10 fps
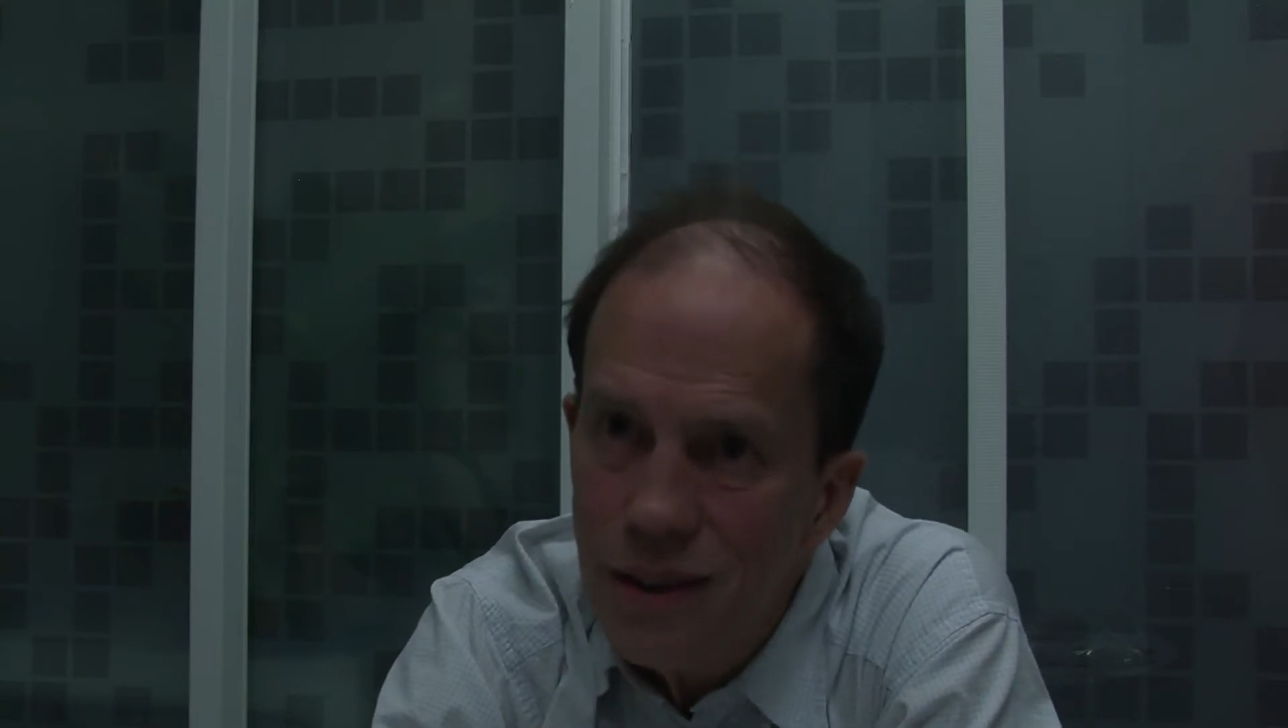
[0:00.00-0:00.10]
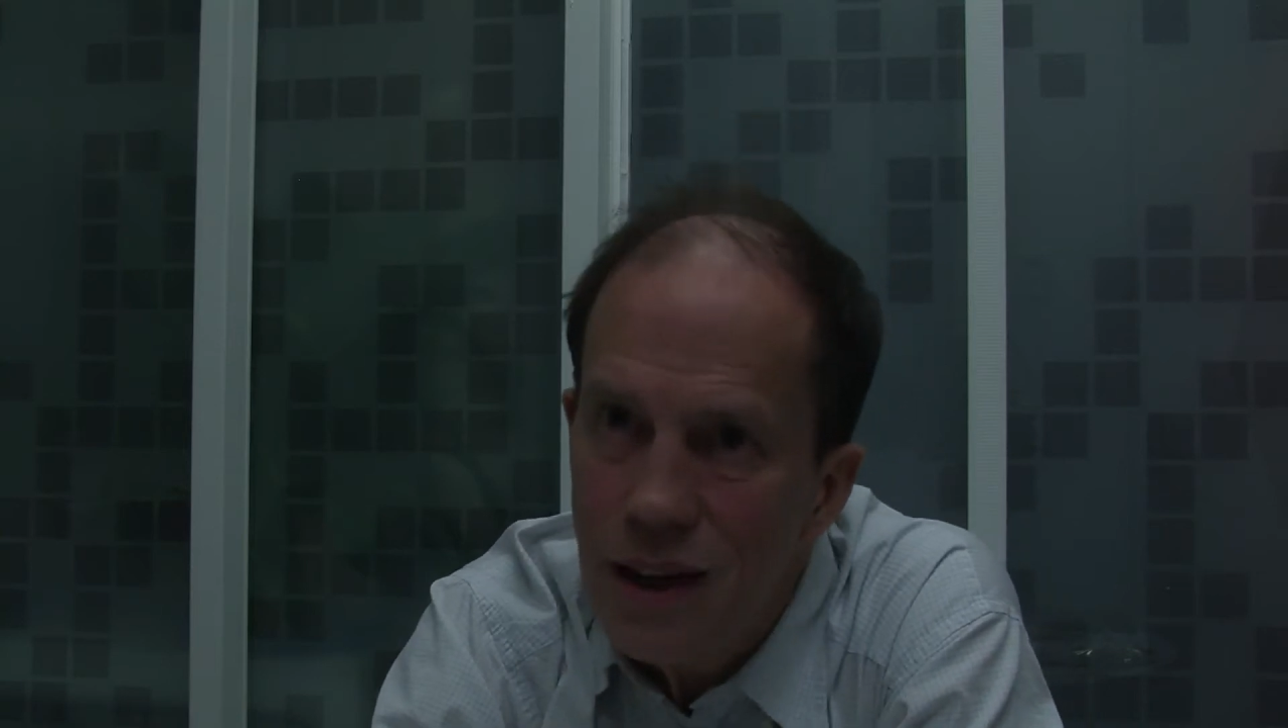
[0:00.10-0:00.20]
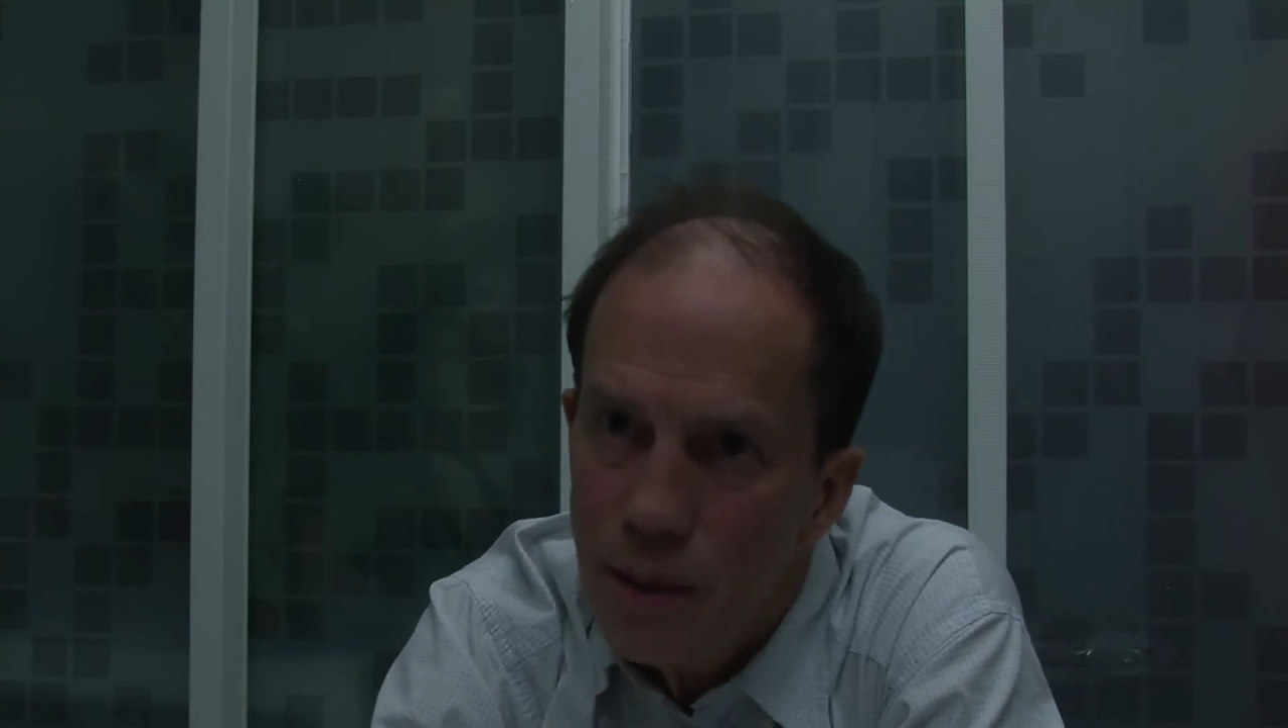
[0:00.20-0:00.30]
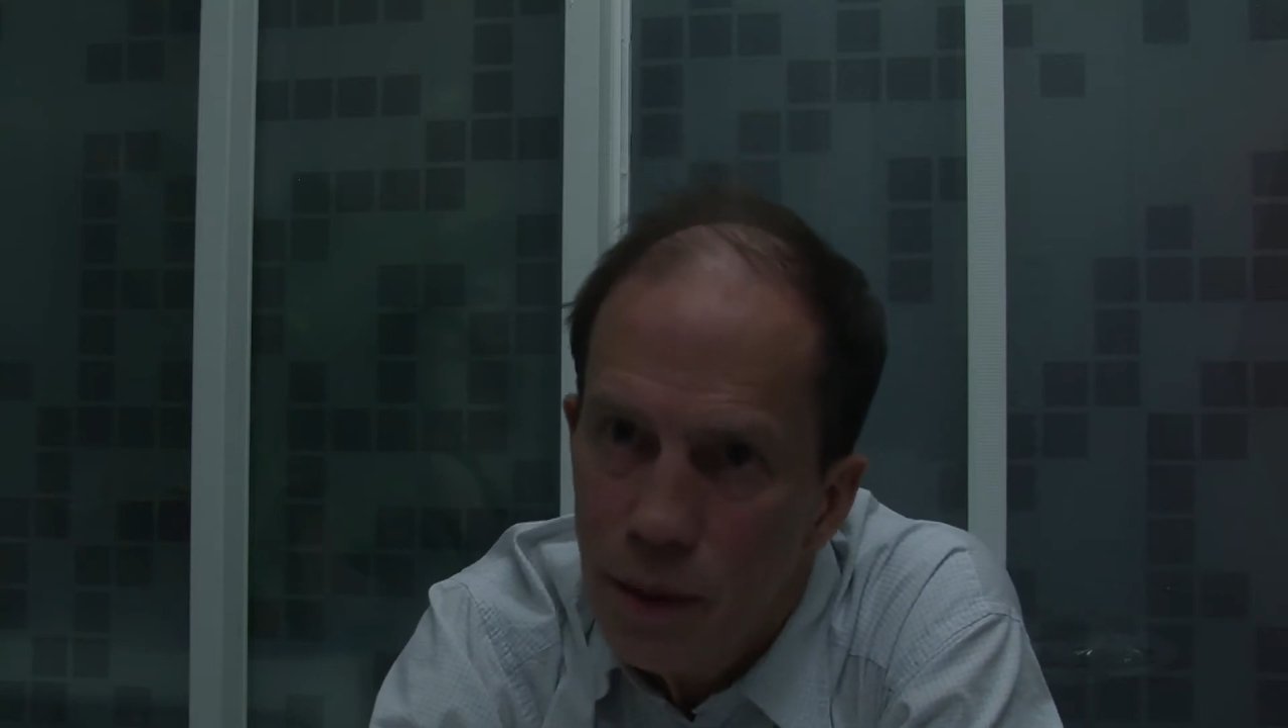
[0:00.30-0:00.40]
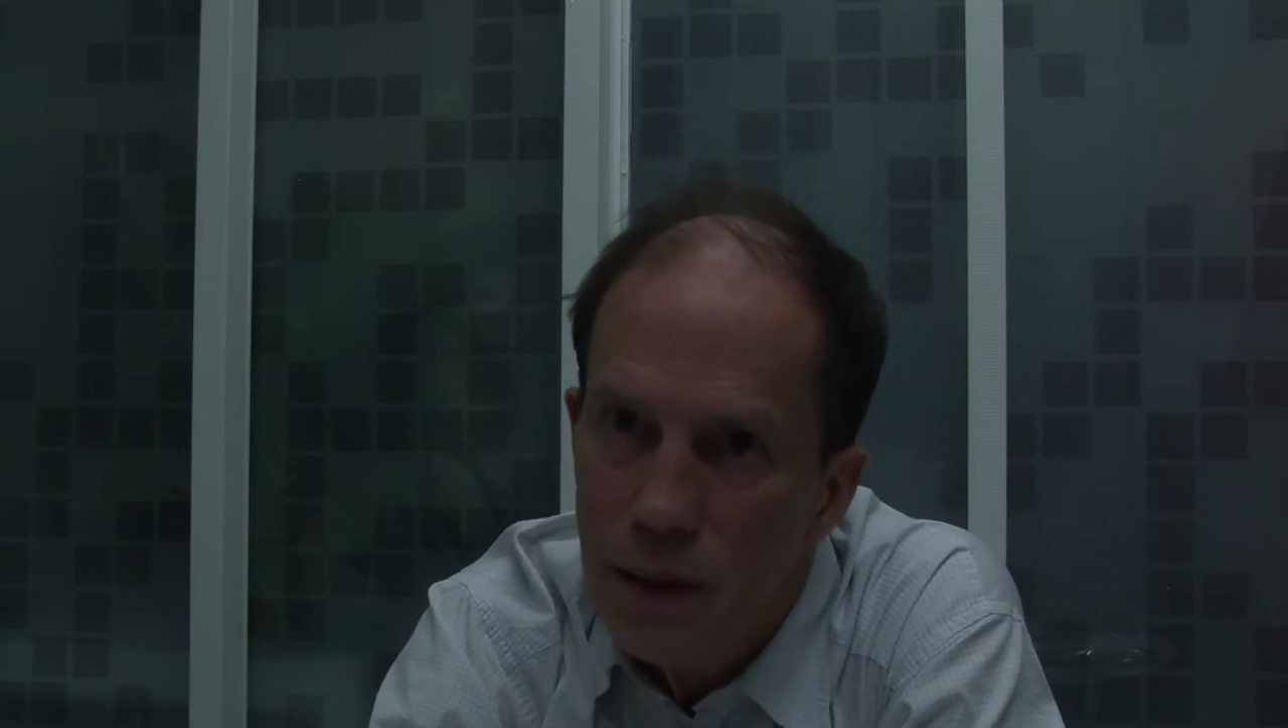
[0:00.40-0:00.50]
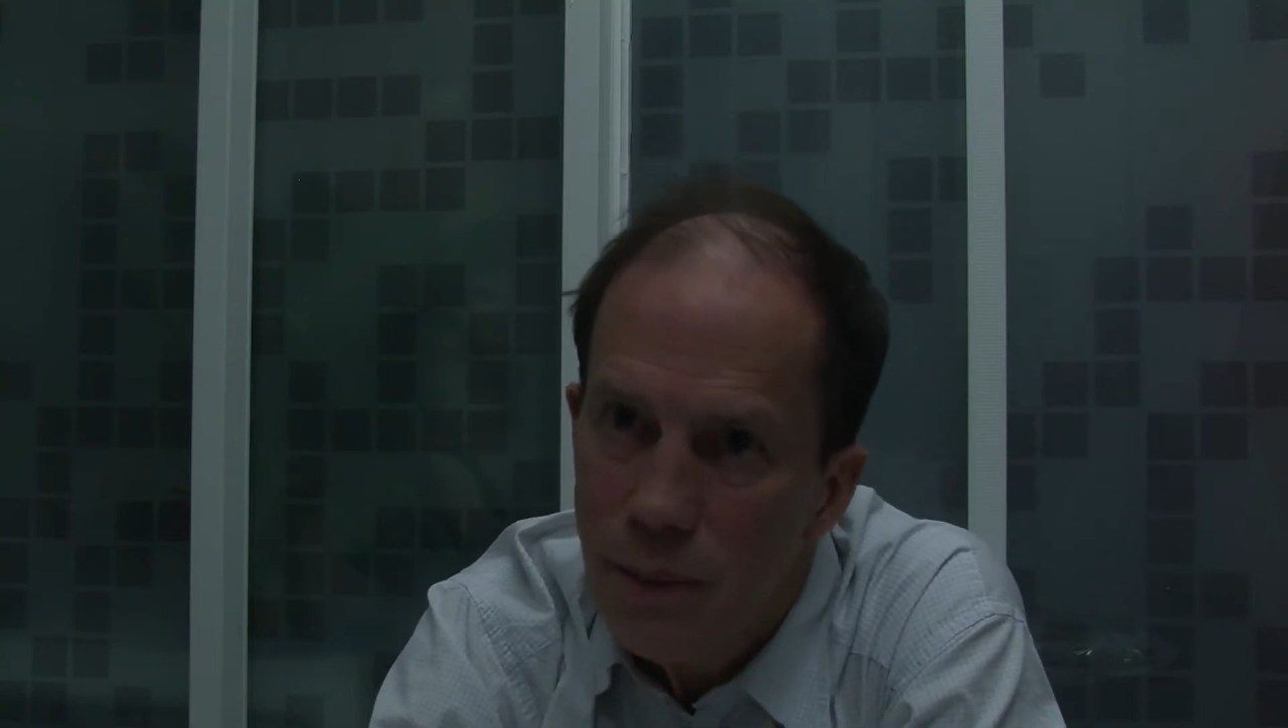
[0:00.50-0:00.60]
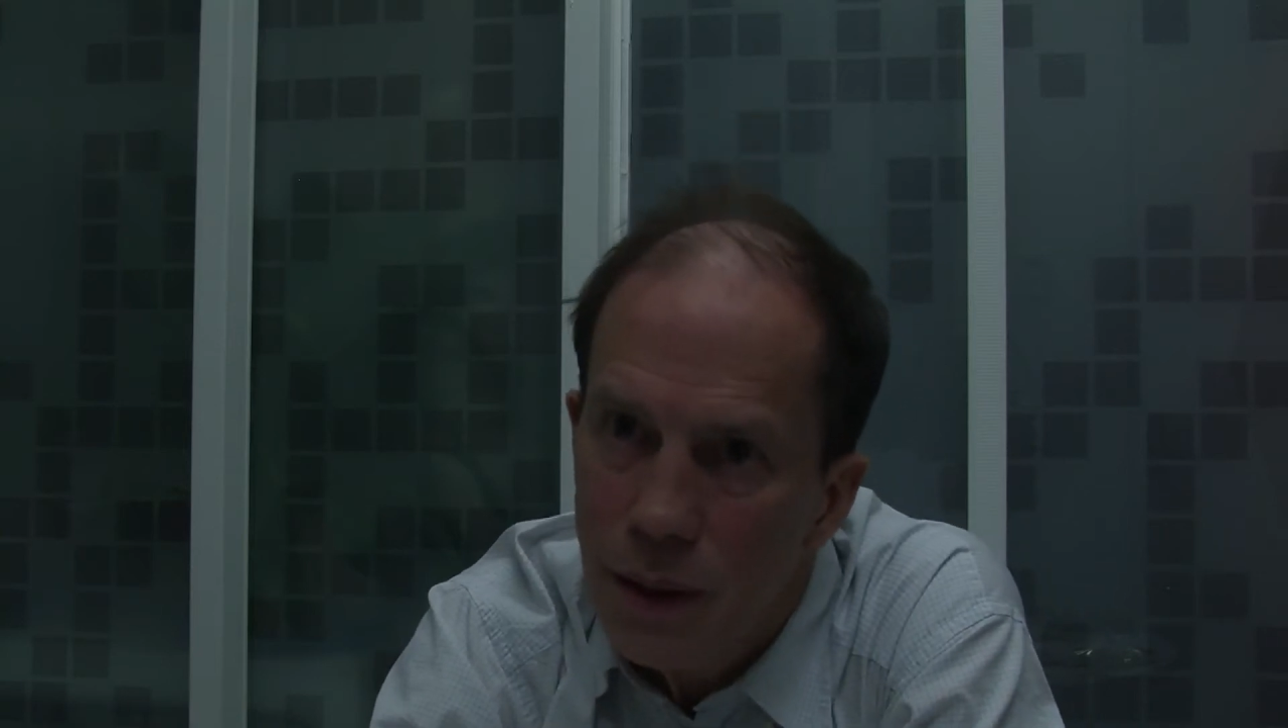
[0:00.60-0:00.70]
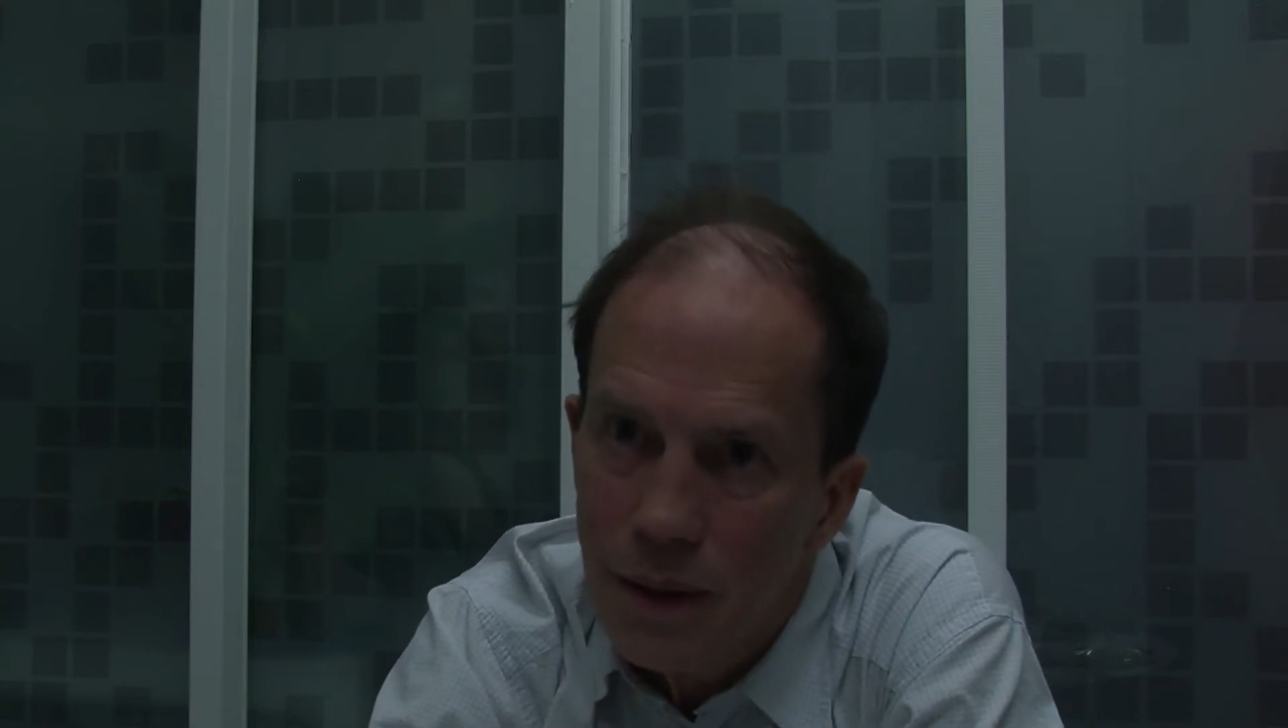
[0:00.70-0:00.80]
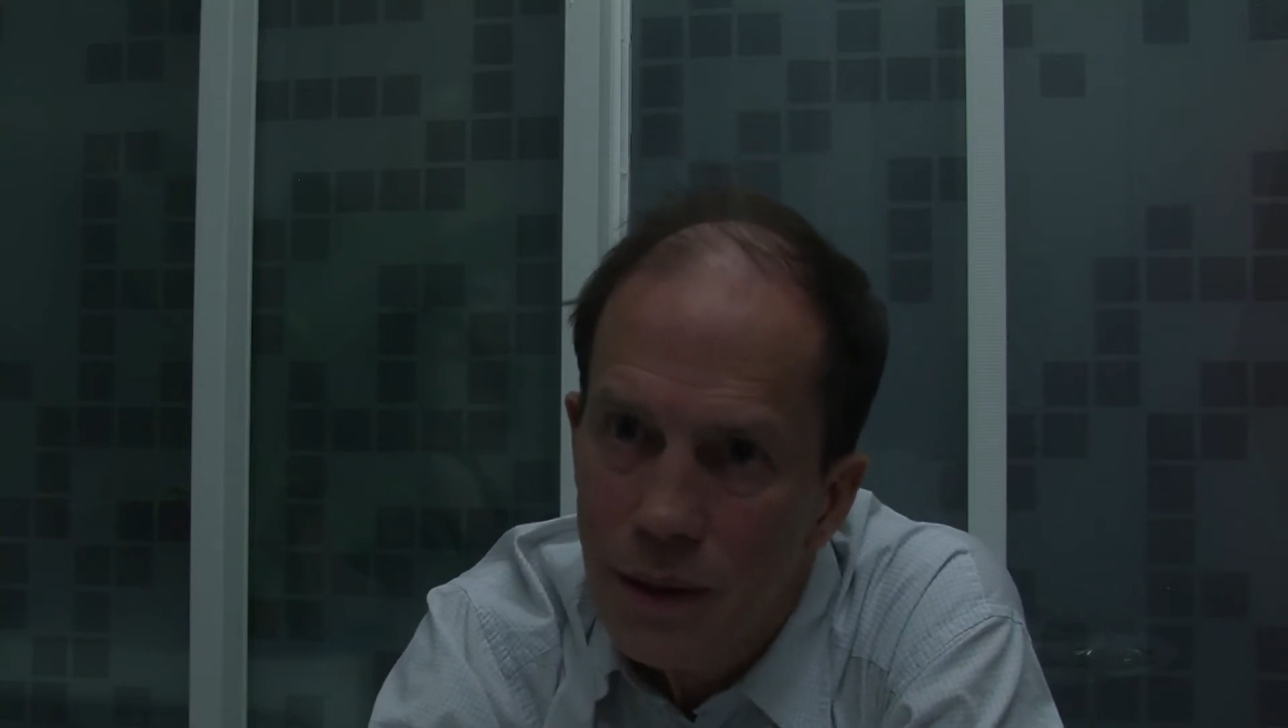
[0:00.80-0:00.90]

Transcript: upper limit